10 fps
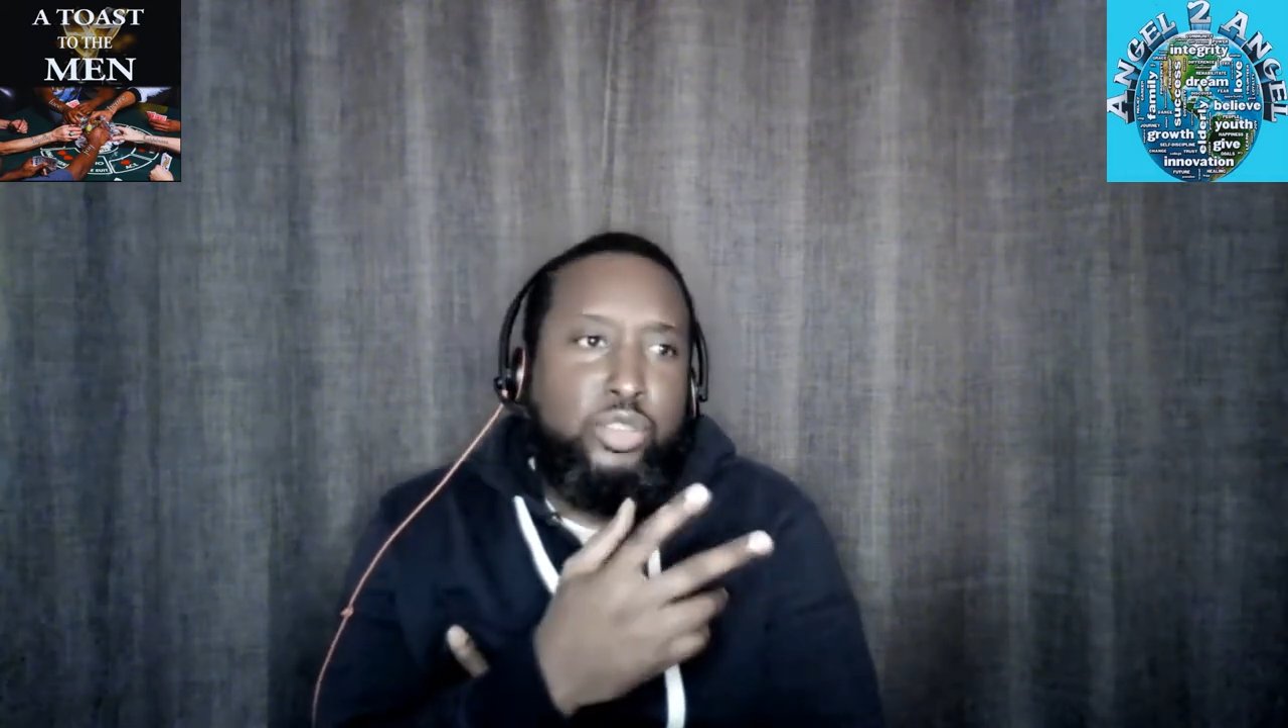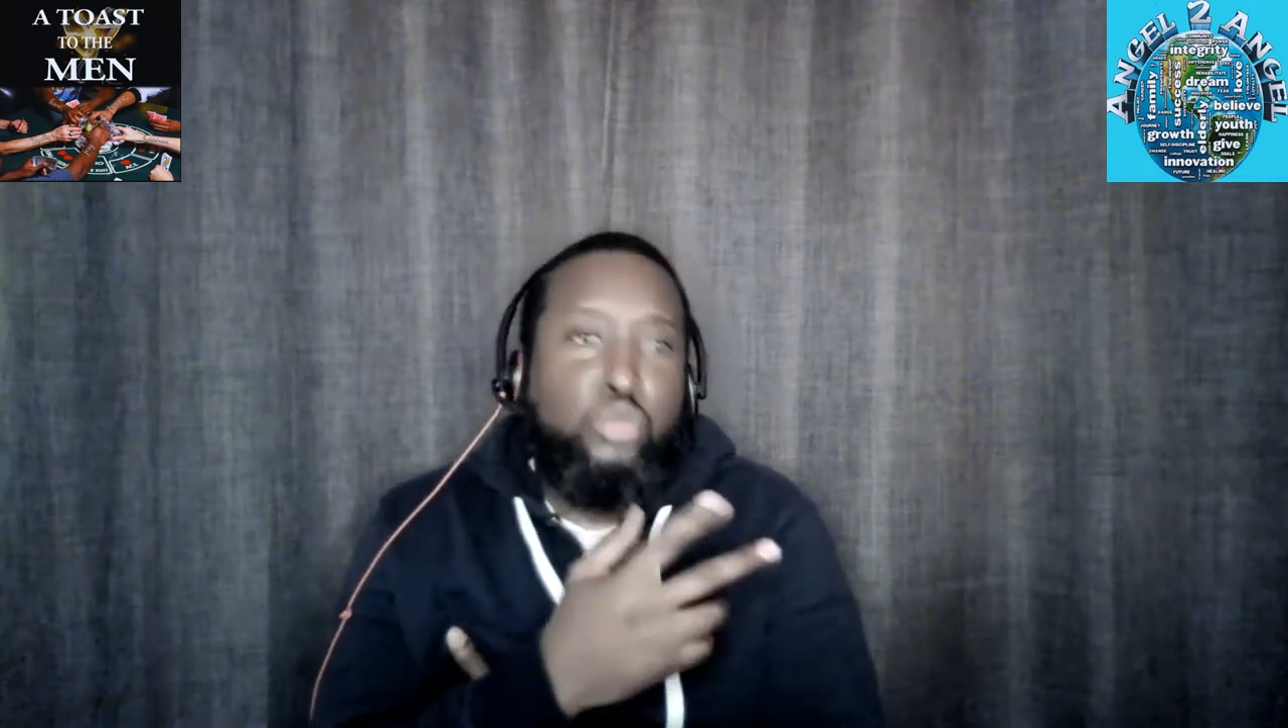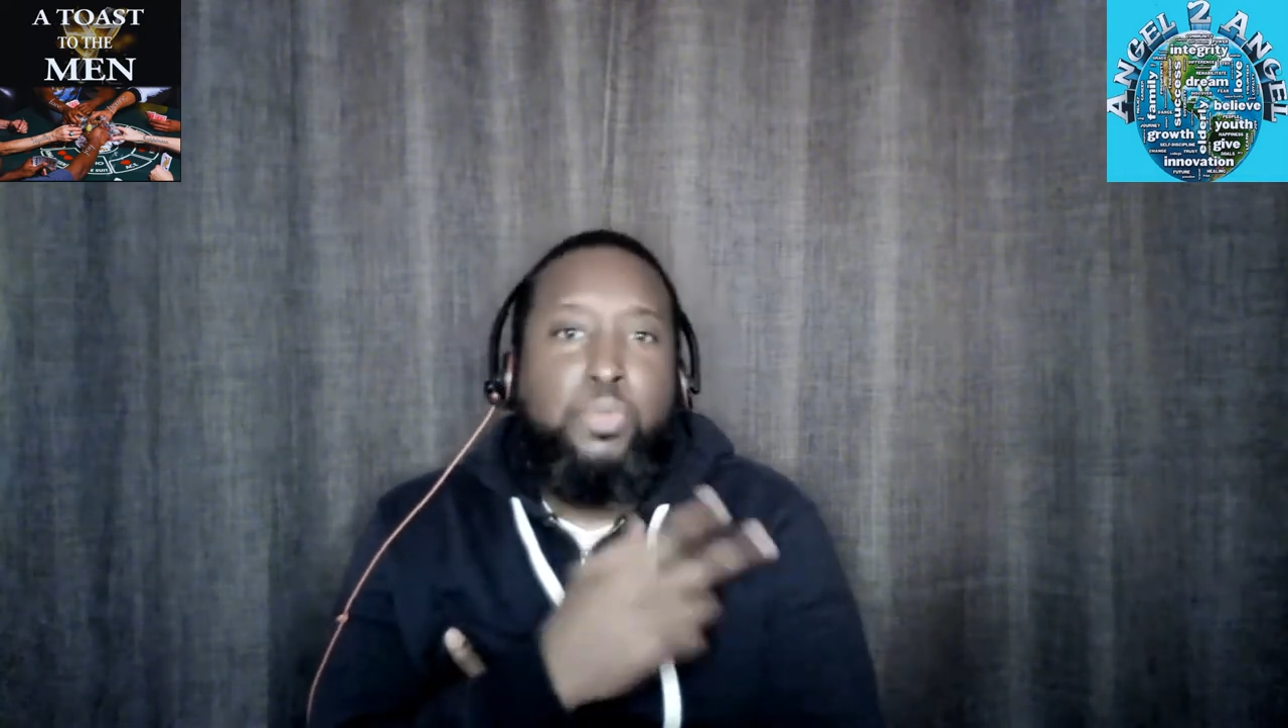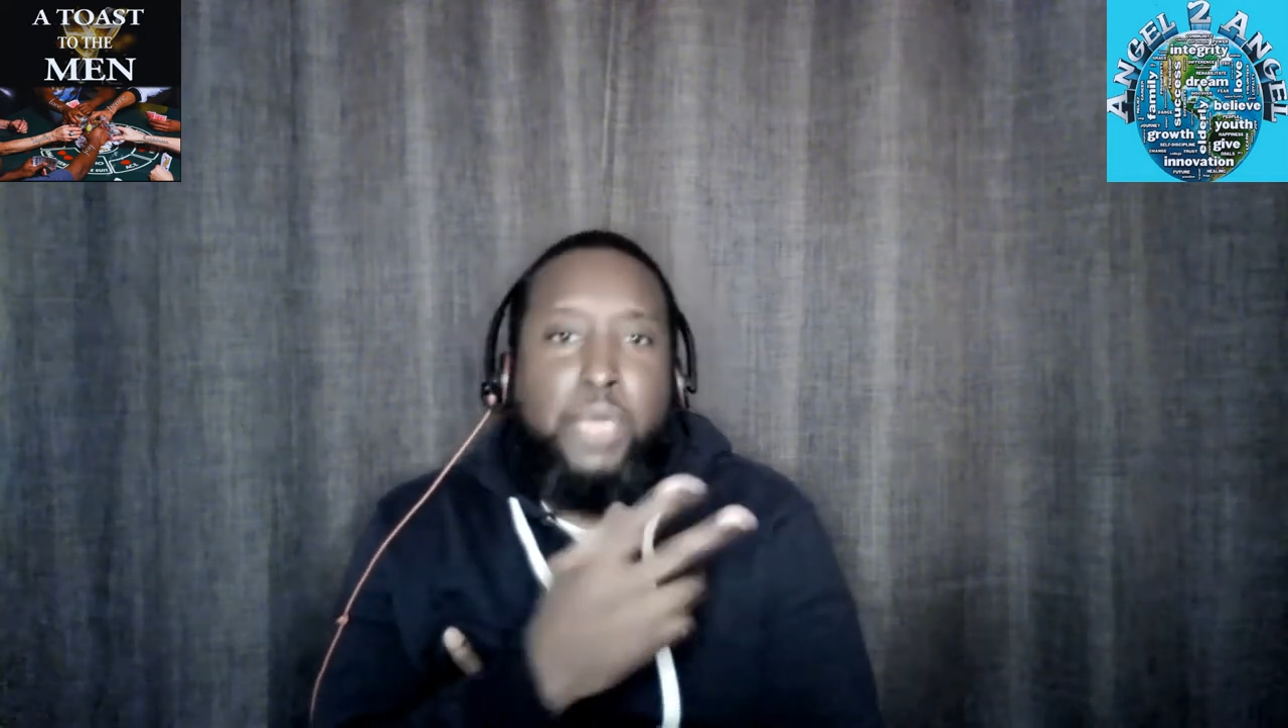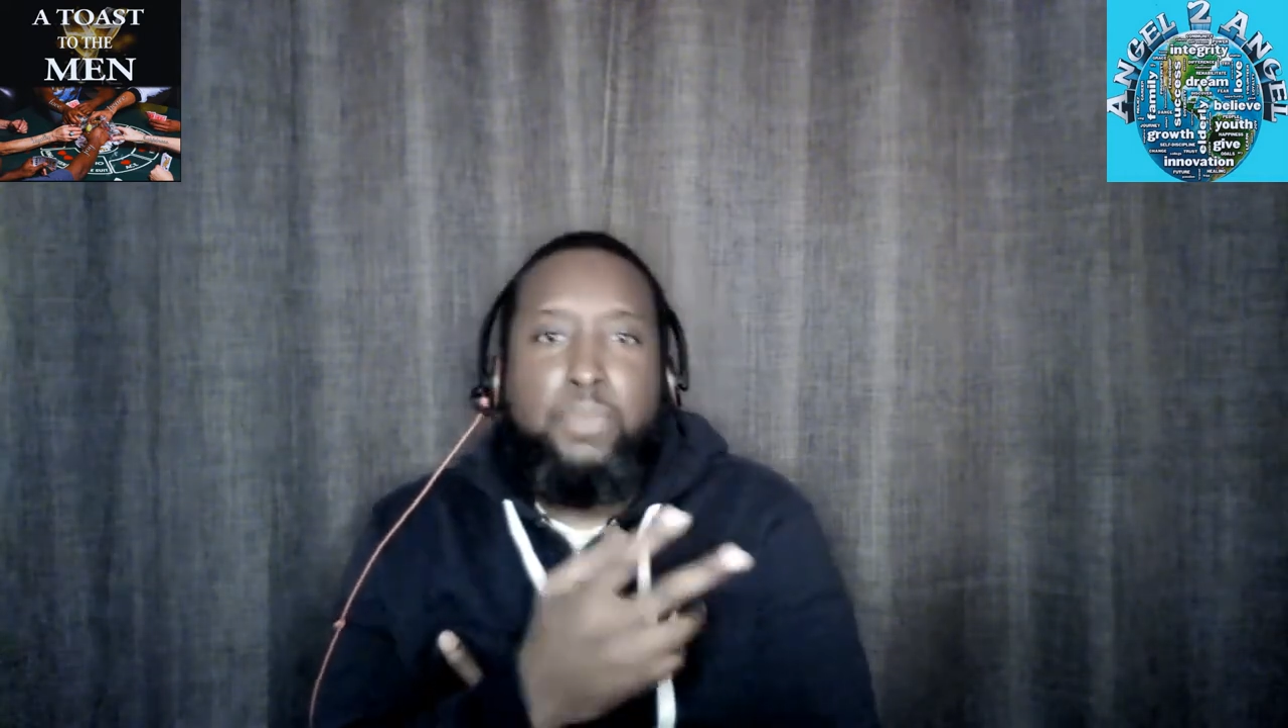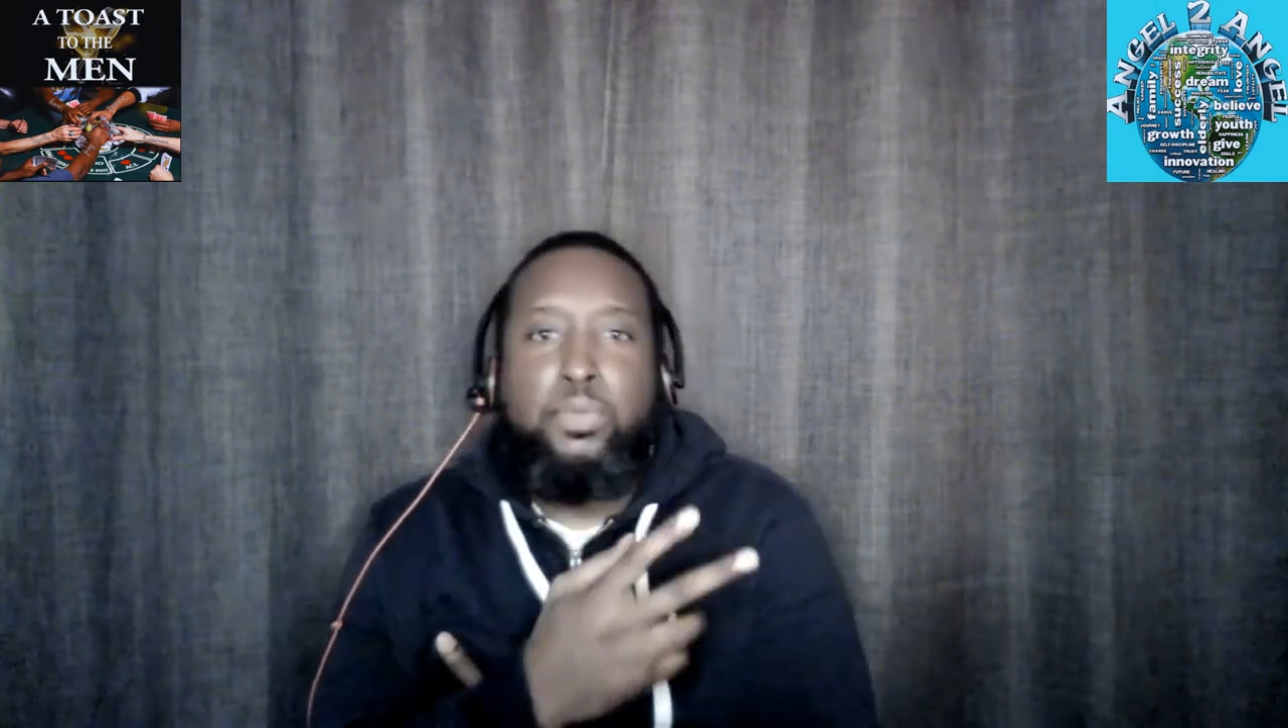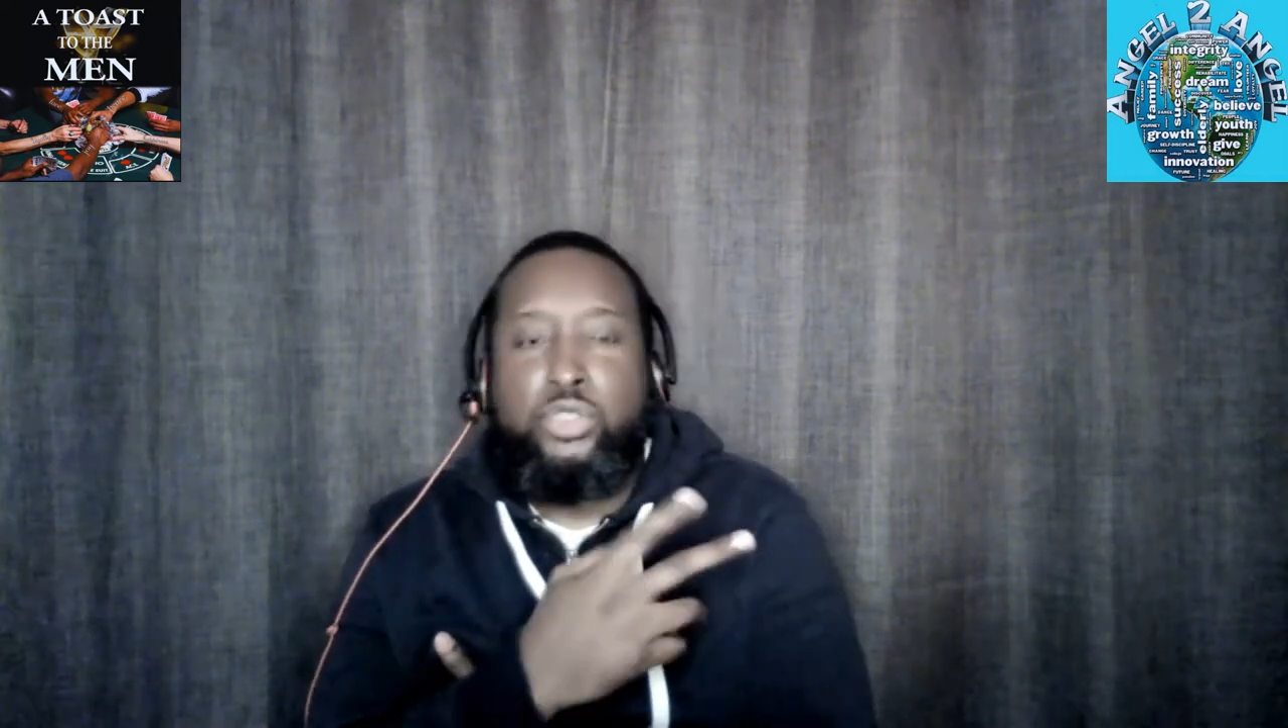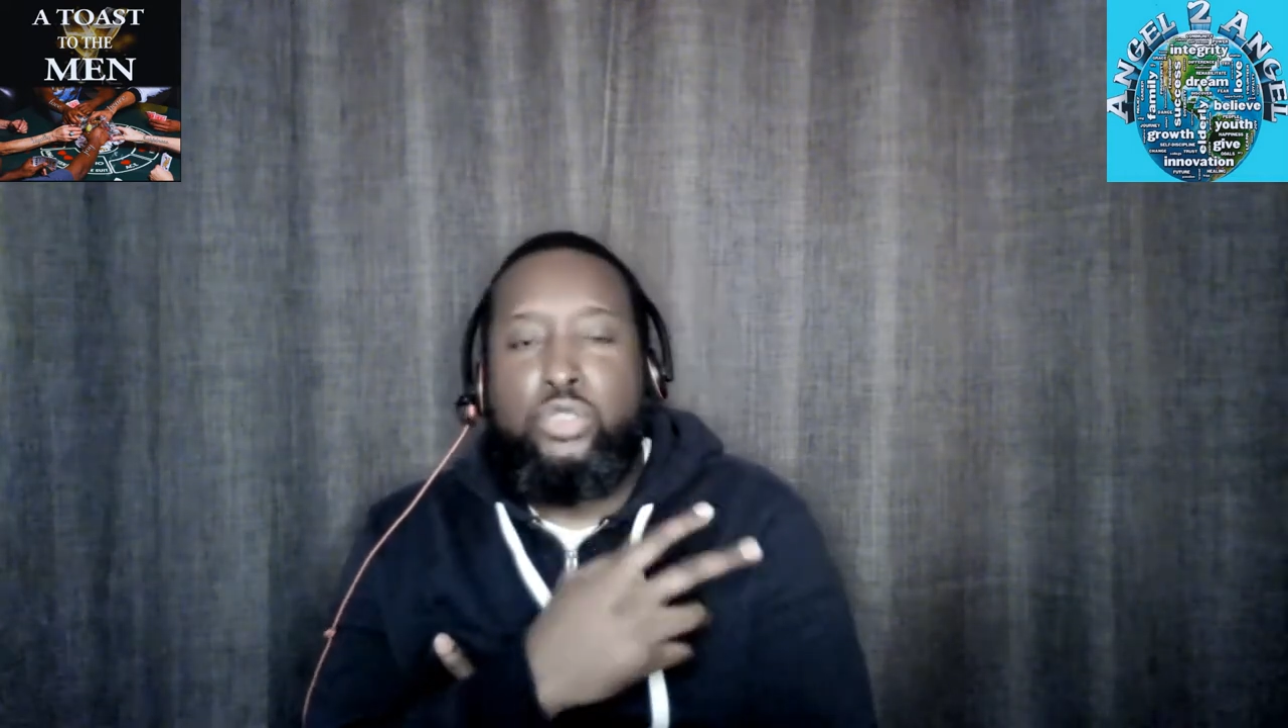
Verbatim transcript: two people,